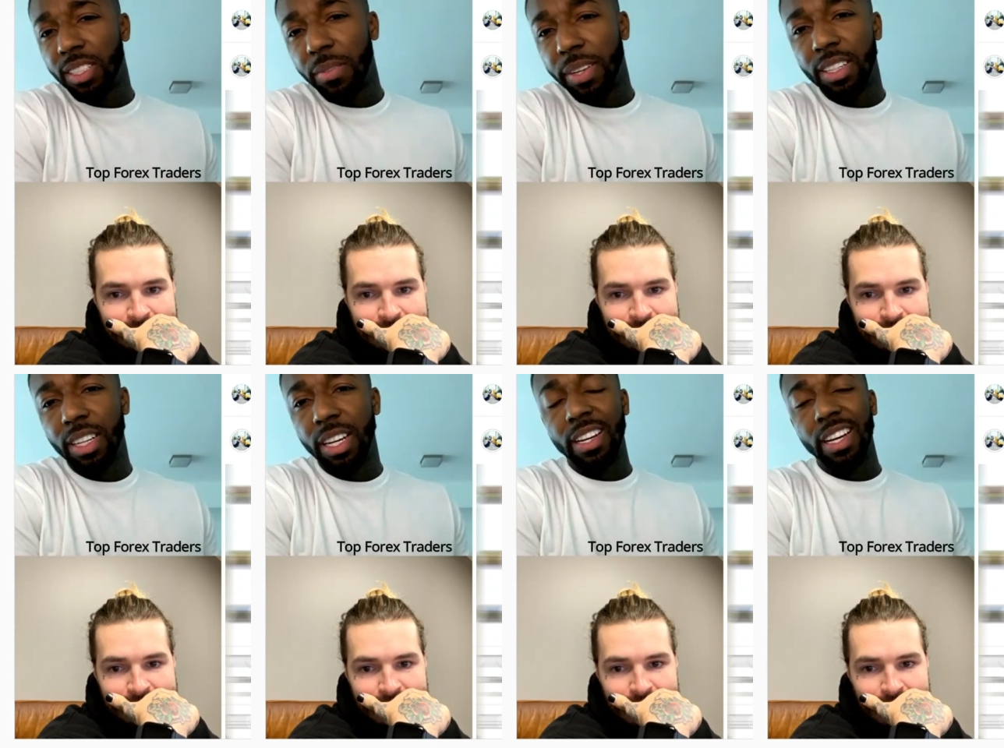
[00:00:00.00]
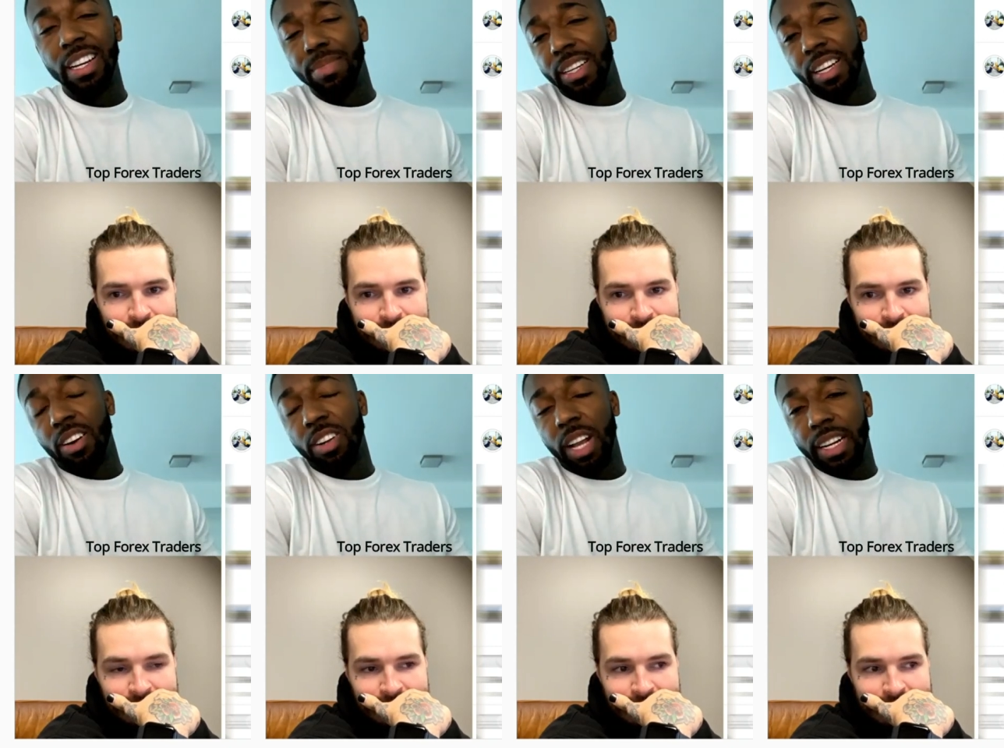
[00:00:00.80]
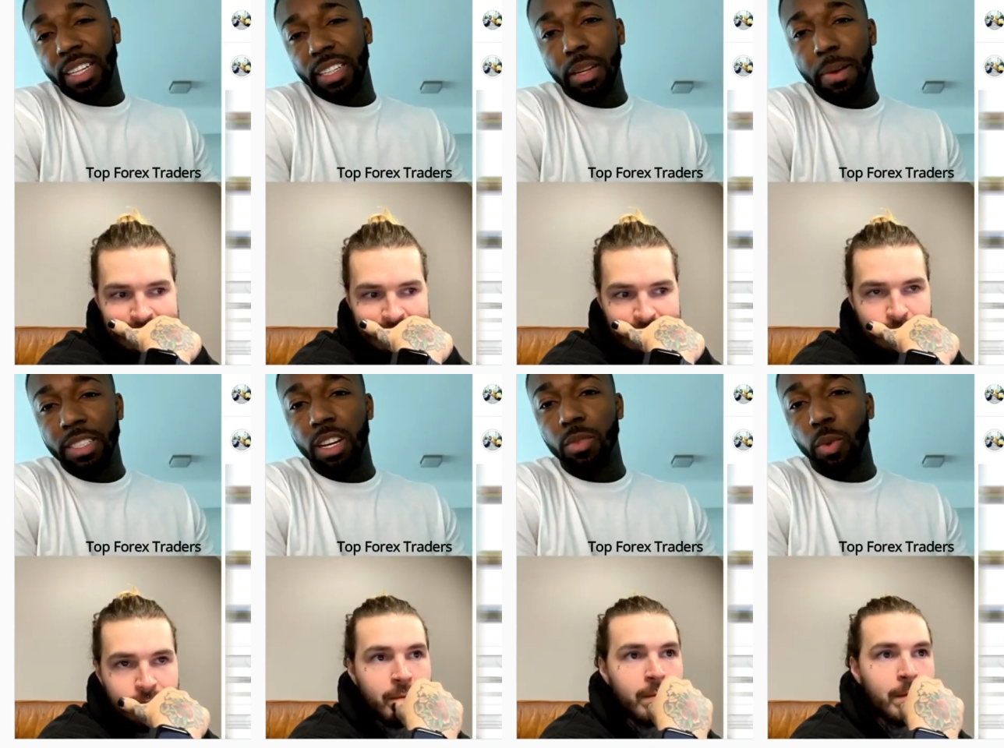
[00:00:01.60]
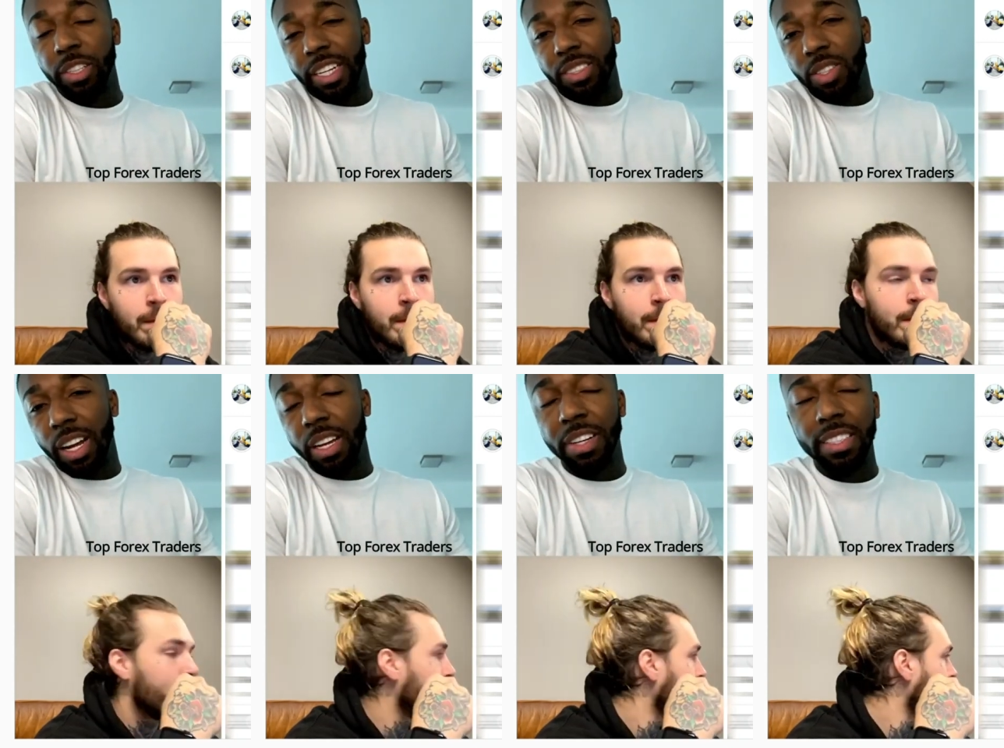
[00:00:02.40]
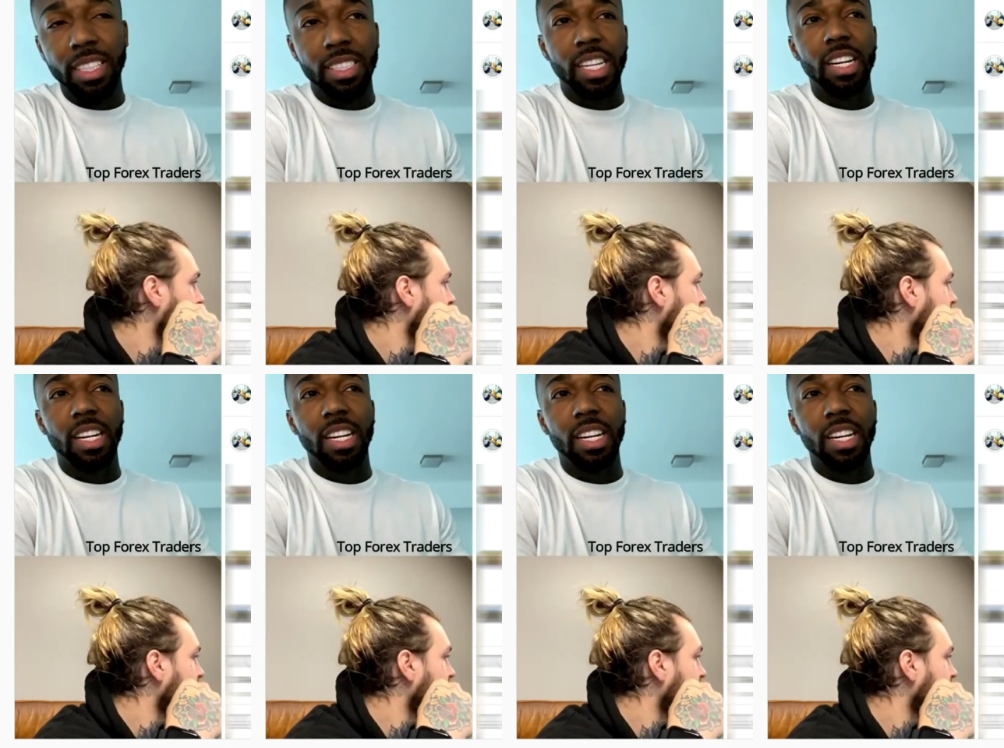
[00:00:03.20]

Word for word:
Speaker 1: I mean, it, it, it all like depends on what you're into. Like if you're into the city,